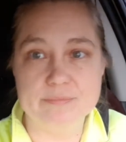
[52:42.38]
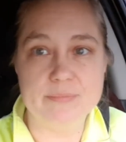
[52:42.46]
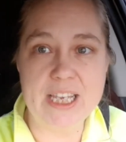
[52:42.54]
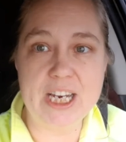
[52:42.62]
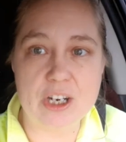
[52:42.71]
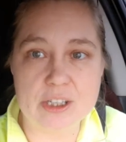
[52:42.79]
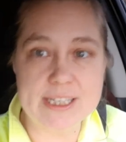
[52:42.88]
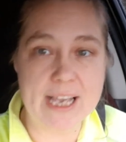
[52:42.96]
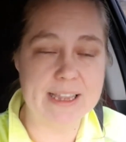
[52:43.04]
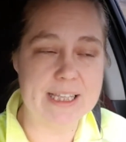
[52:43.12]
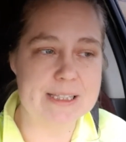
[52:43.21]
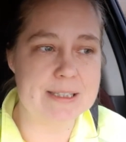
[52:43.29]
Here,
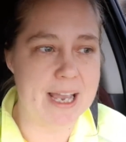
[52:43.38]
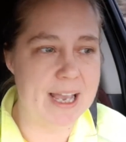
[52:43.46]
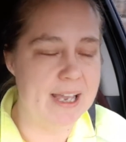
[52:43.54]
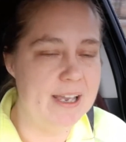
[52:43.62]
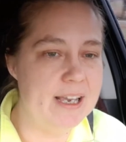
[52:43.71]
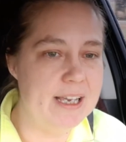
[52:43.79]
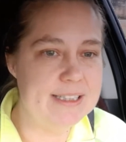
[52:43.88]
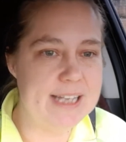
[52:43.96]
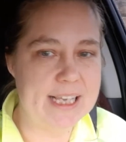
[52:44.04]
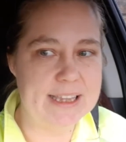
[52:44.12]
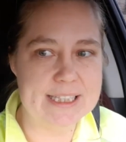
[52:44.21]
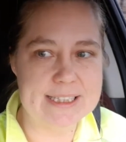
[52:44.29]
take this diet.
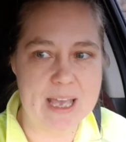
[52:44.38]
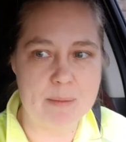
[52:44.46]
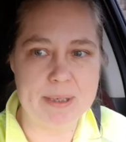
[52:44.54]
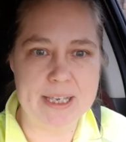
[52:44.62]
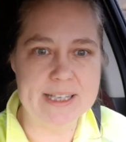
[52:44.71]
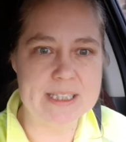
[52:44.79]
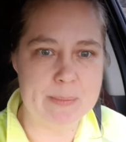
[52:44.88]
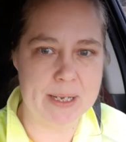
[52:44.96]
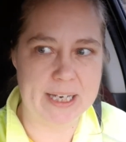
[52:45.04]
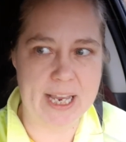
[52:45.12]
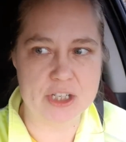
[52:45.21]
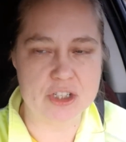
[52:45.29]
Take this IBS
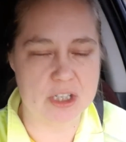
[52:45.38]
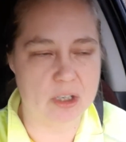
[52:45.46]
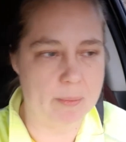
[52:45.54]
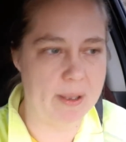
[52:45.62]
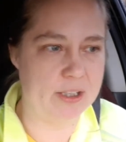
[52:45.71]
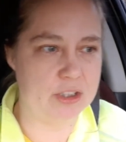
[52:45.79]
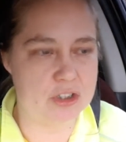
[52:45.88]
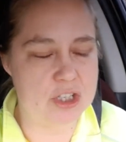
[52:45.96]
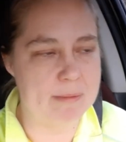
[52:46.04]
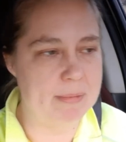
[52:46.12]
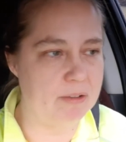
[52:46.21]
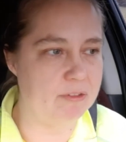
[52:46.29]
medication, it'll make your
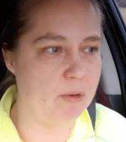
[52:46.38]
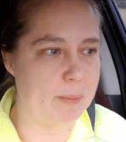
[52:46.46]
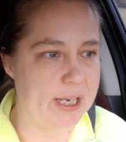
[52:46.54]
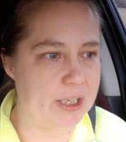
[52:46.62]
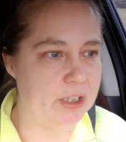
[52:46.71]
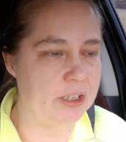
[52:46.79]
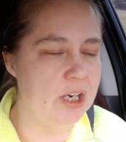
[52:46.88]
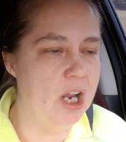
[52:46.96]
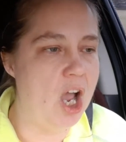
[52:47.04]
stomach feel better.